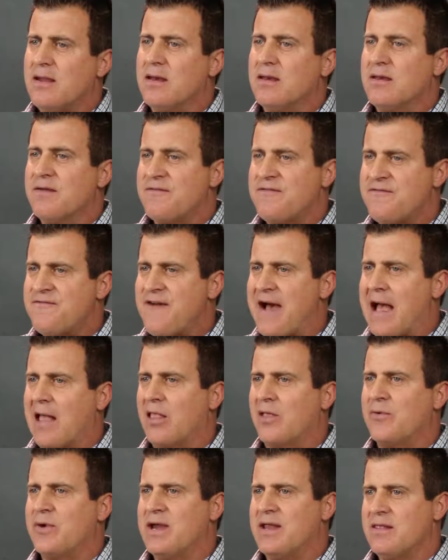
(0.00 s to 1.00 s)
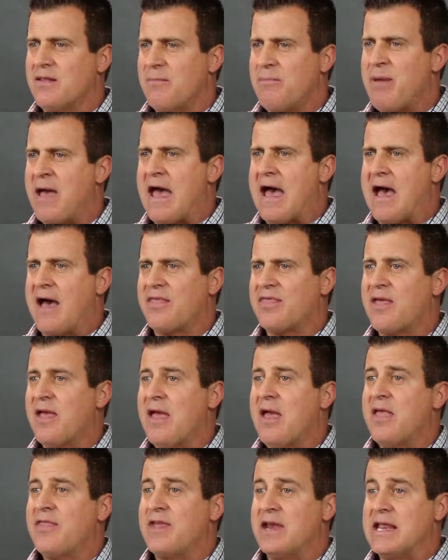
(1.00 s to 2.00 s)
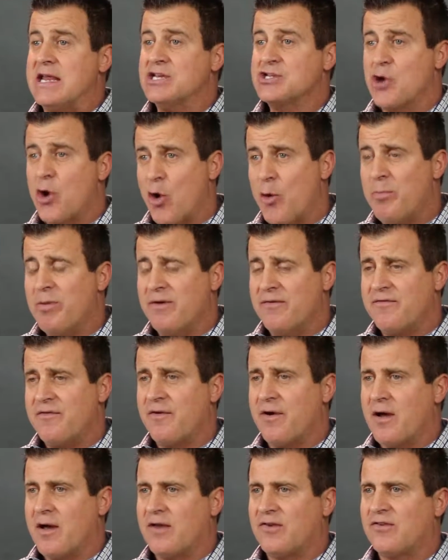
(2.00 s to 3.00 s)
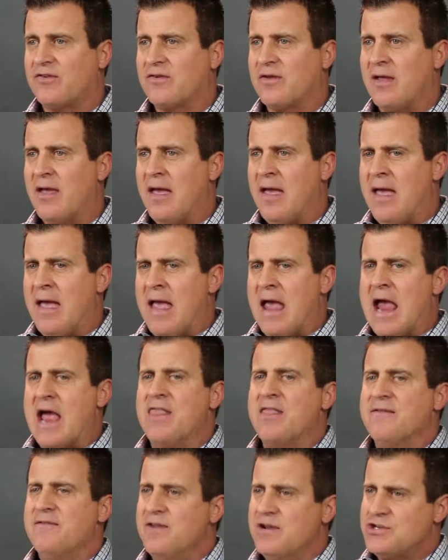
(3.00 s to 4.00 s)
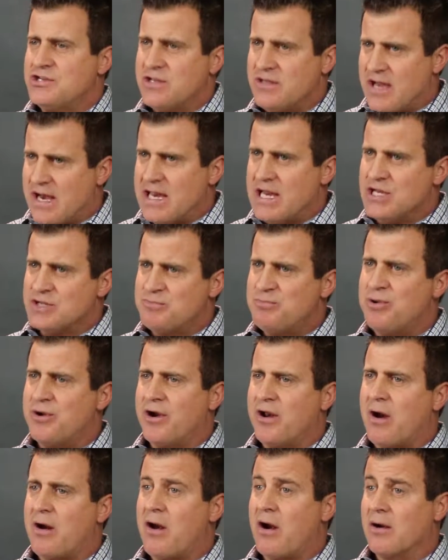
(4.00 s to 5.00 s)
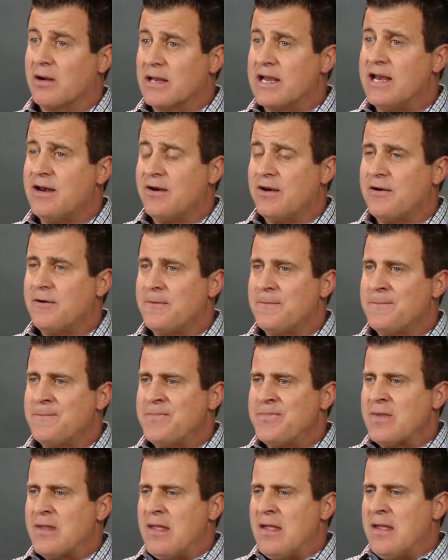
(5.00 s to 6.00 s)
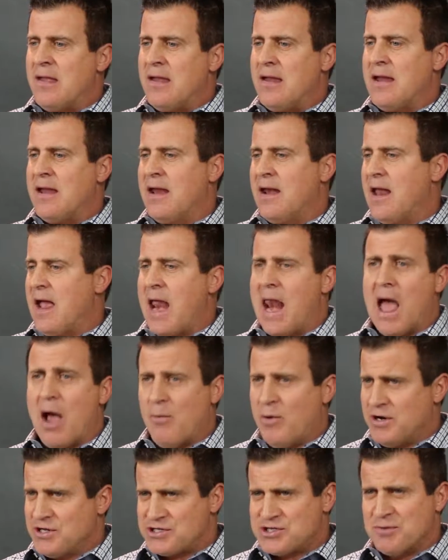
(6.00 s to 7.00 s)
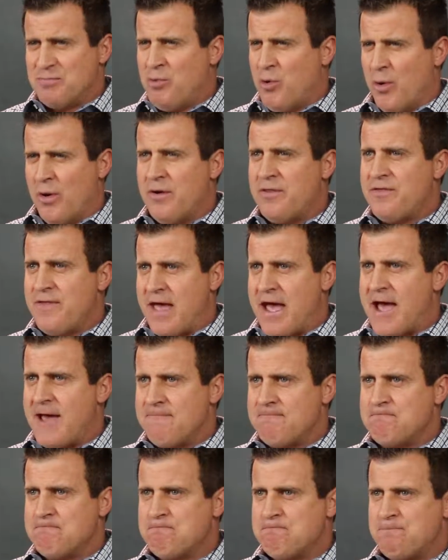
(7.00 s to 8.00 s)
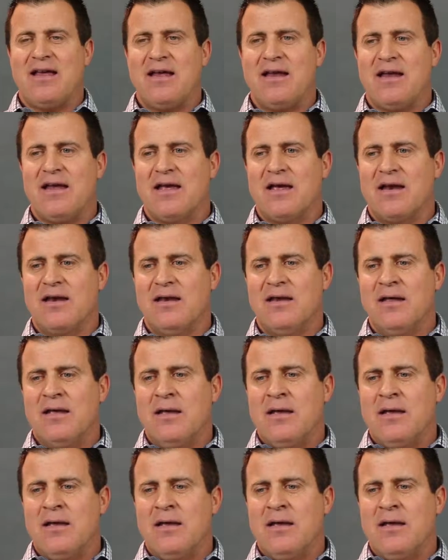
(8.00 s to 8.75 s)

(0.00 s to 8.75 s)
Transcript: into following the path that he's opened for us and the vision that he's put on our leader. And I want to support that. And